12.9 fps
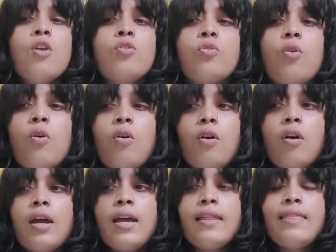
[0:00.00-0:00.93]
So
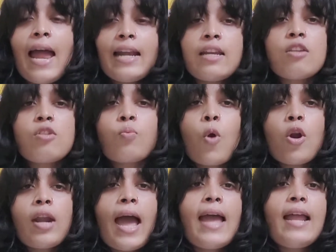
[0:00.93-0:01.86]
that is
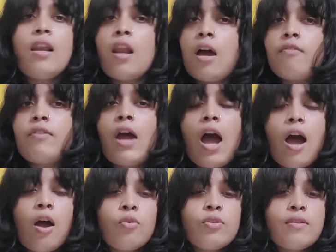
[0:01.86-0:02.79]
what I loved,
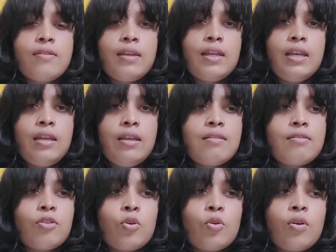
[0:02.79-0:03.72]
how the
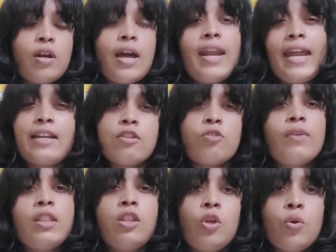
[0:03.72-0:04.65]
series, you know, connects
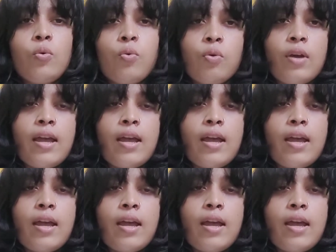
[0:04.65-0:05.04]
with you,